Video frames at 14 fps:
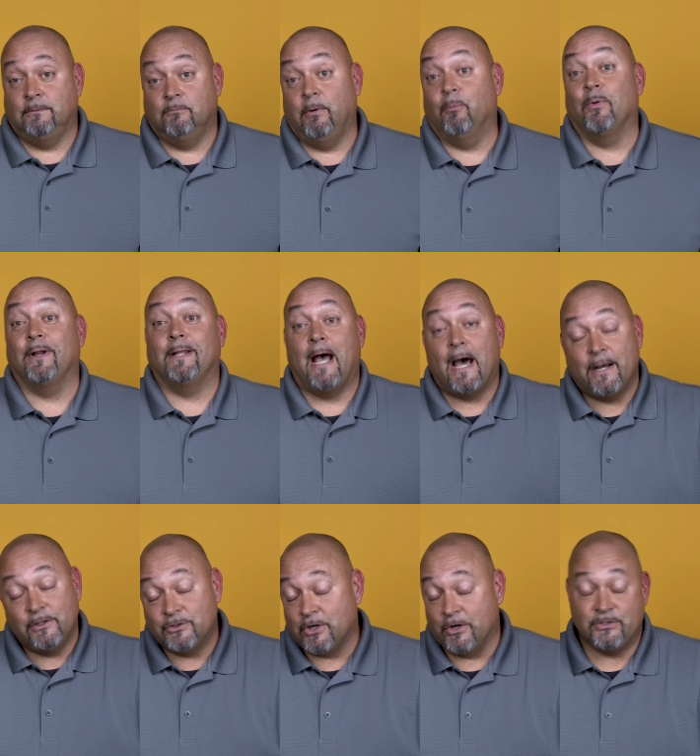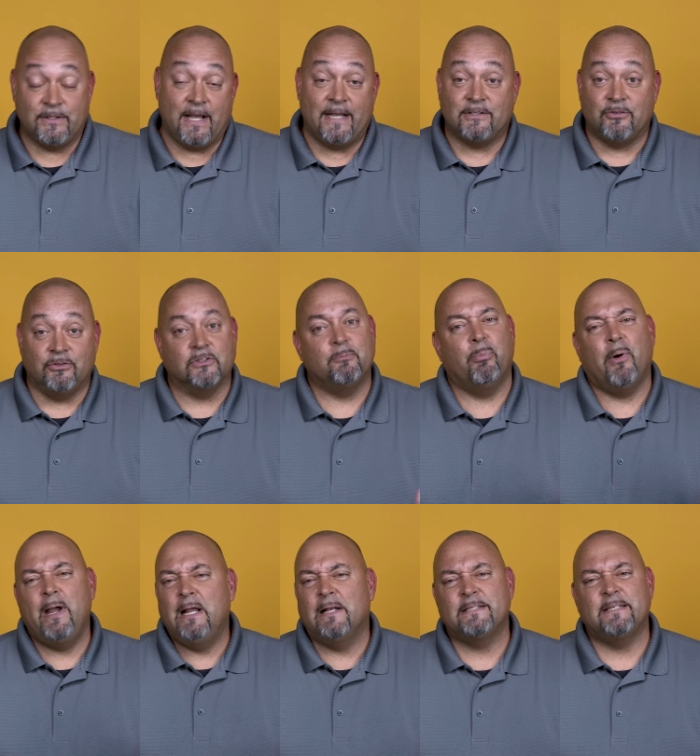We want God in charge of that. So, just
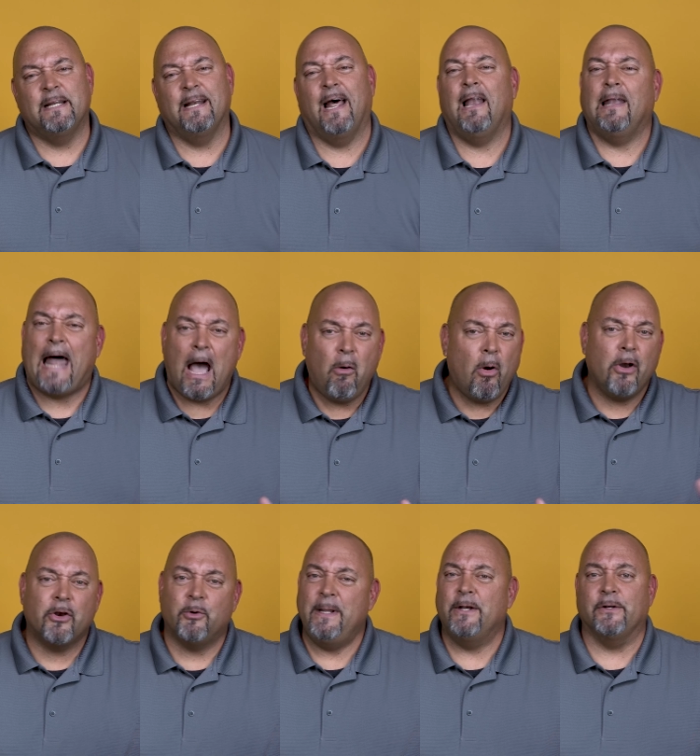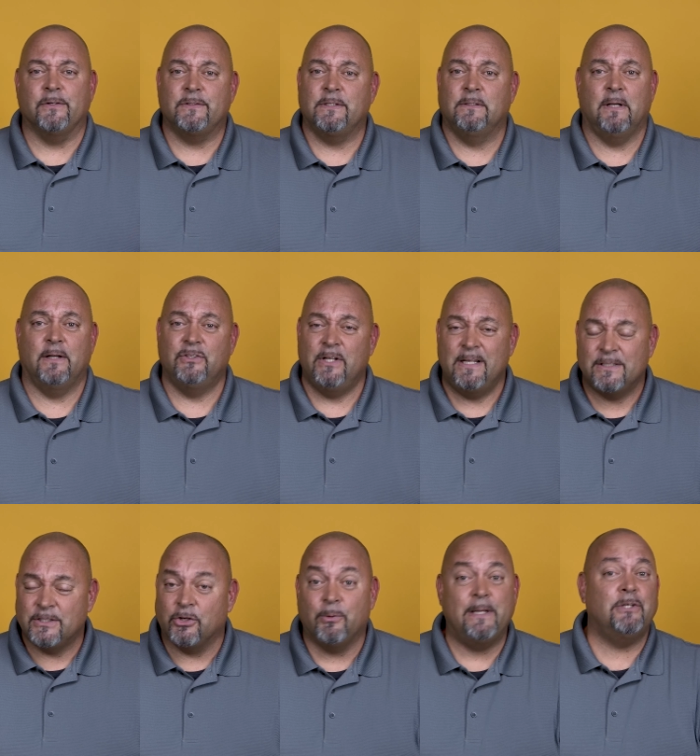pray and listen and allow our greeters a chance
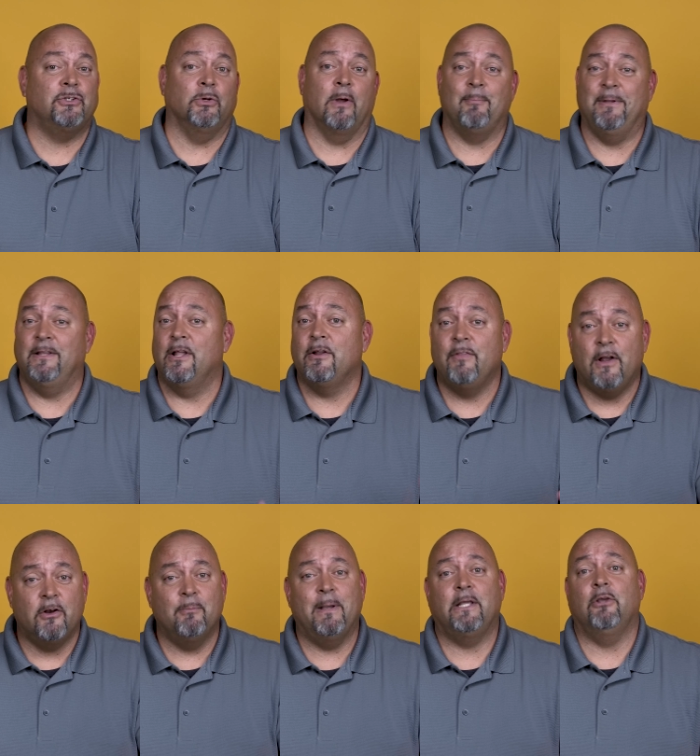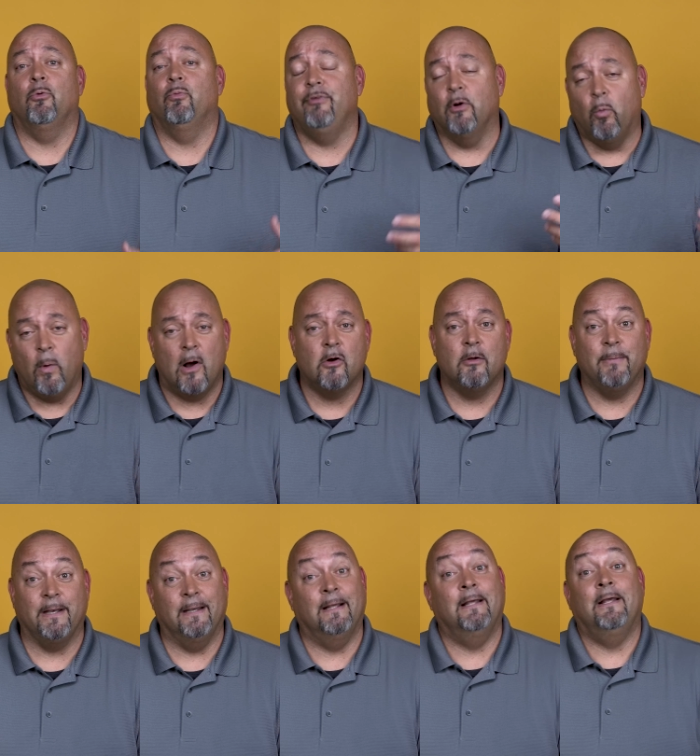to greet you. I mean, they're there to make you feel welcome
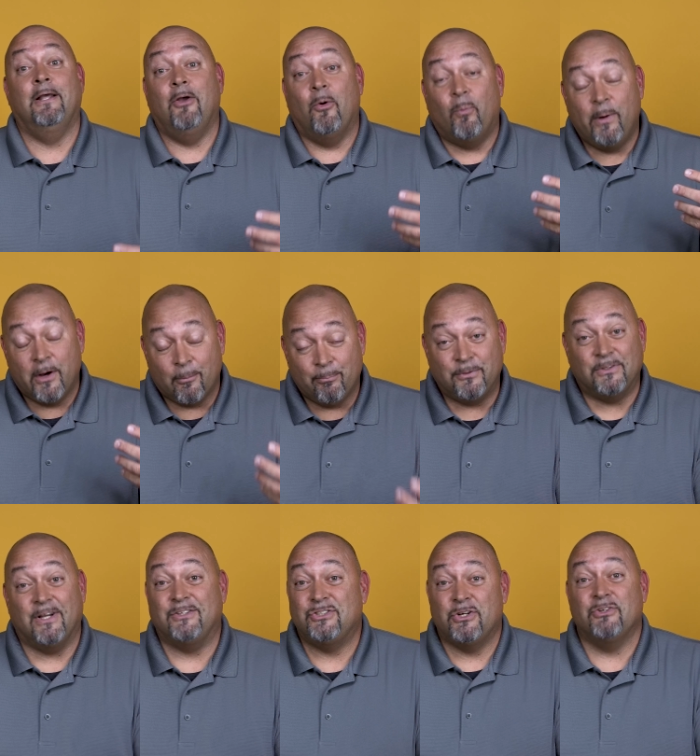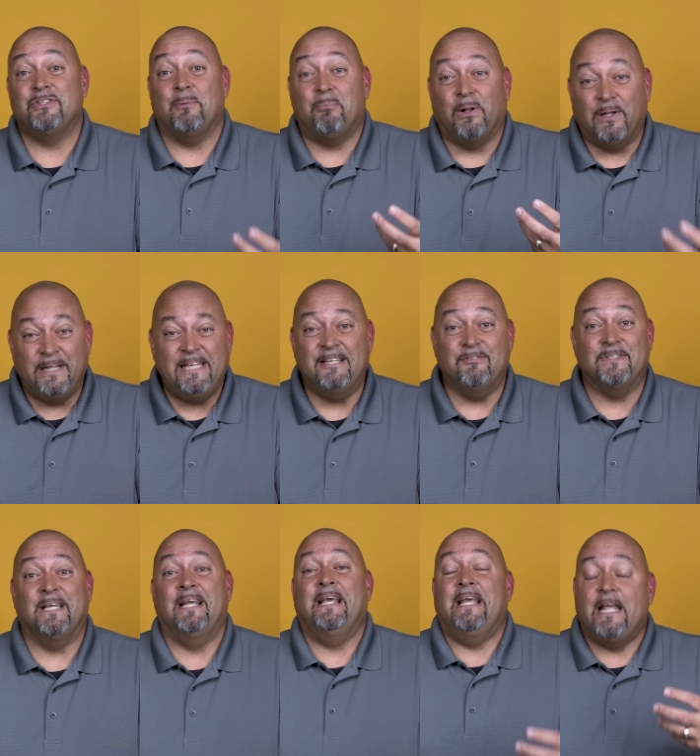and we are a church that believes
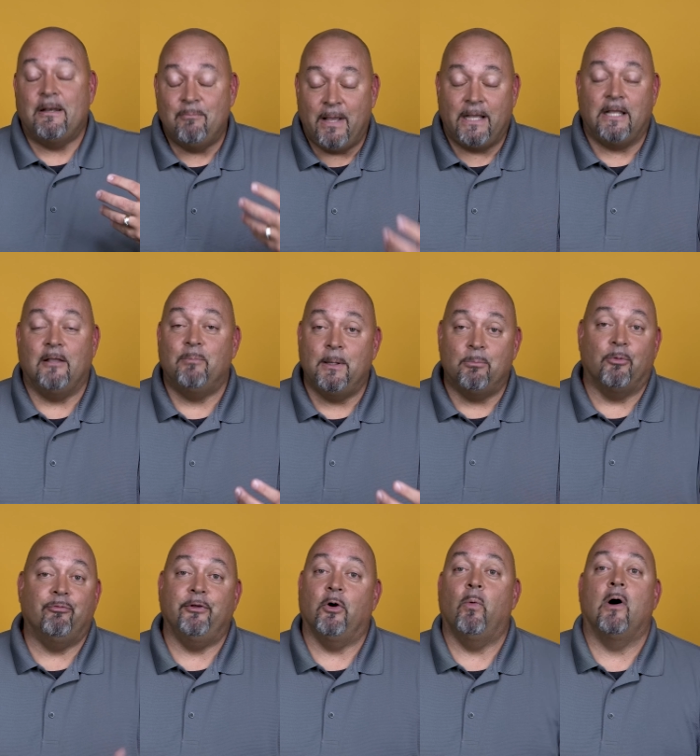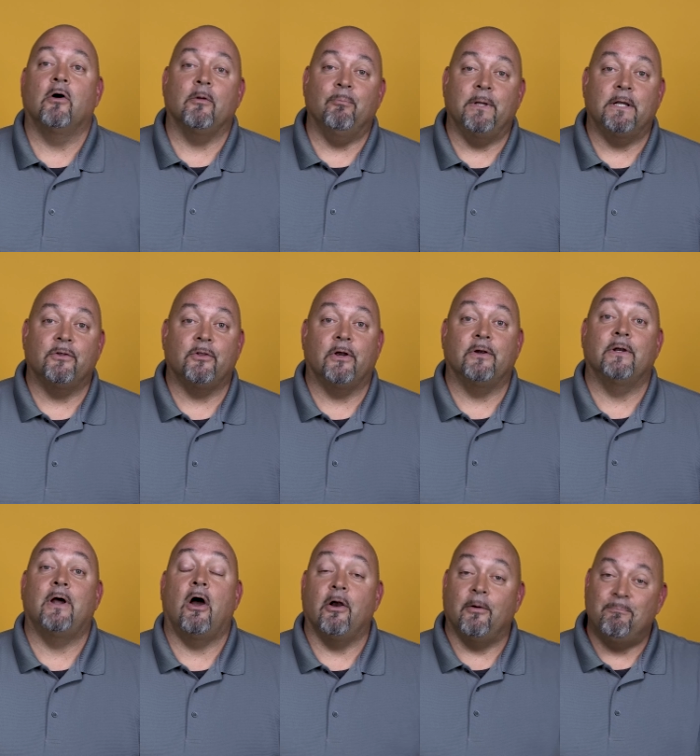in making people feel welcome because our,
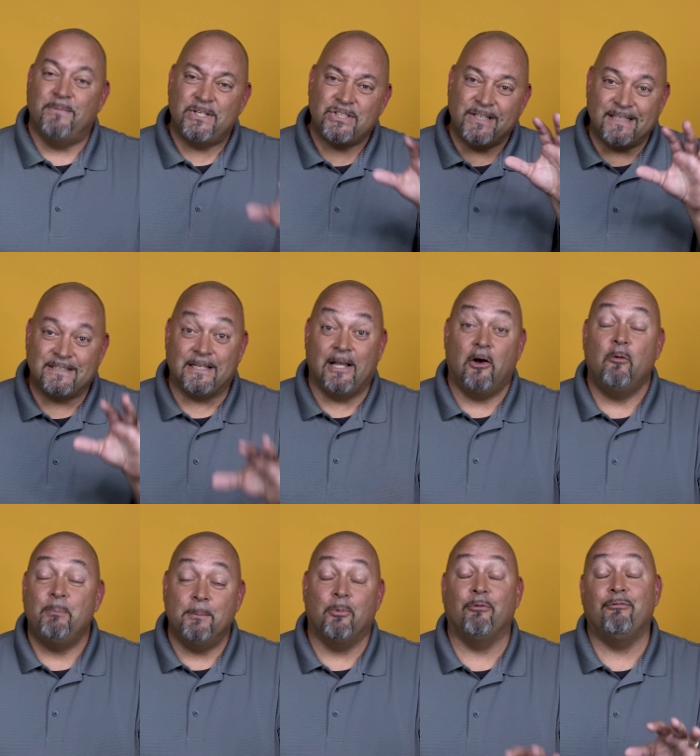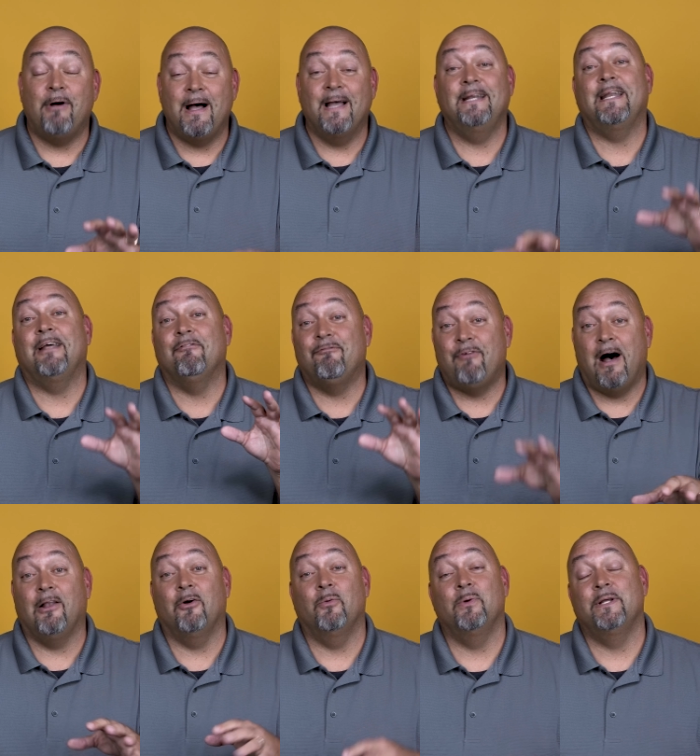our mission is to help people find and
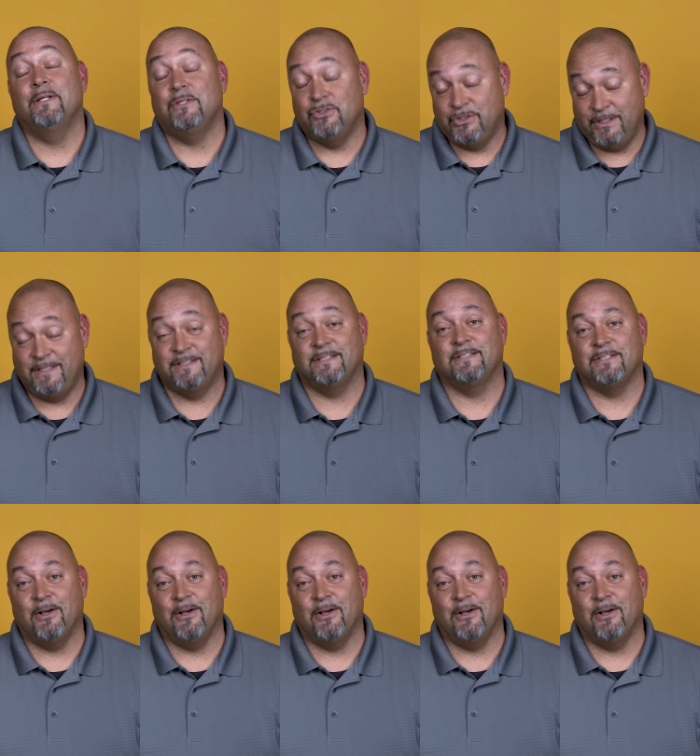follow Jesus.